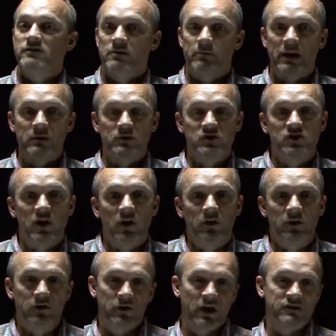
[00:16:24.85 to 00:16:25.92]
Somebody was
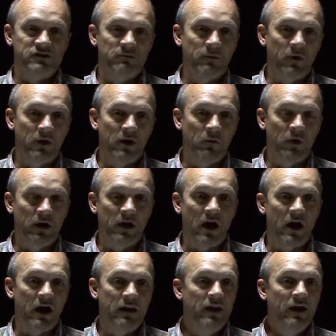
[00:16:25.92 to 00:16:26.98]
sharing their testimony of what
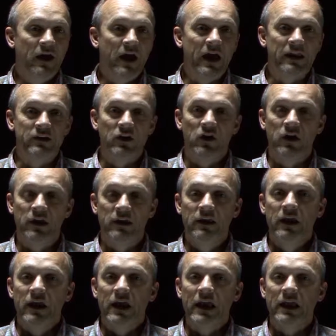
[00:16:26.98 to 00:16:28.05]
God had done
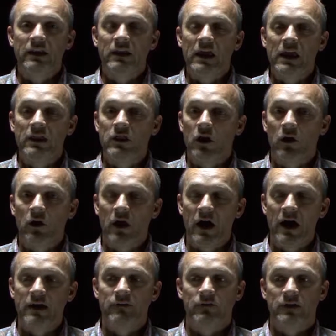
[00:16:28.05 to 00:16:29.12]
in their
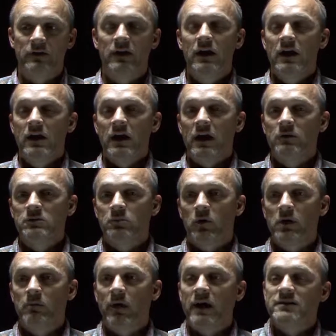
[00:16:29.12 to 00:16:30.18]
life. And it was
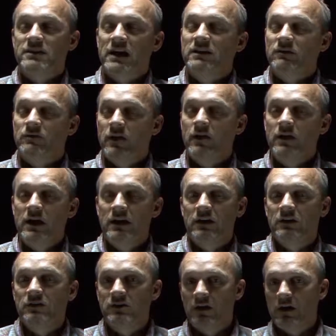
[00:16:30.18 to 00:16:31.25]
pretty amazing. At the very end
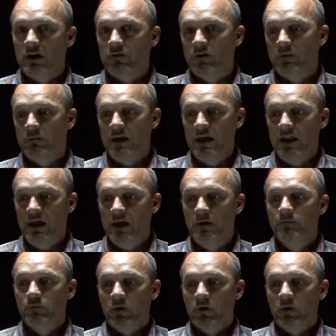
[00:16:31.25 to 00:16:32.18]
of the meeting,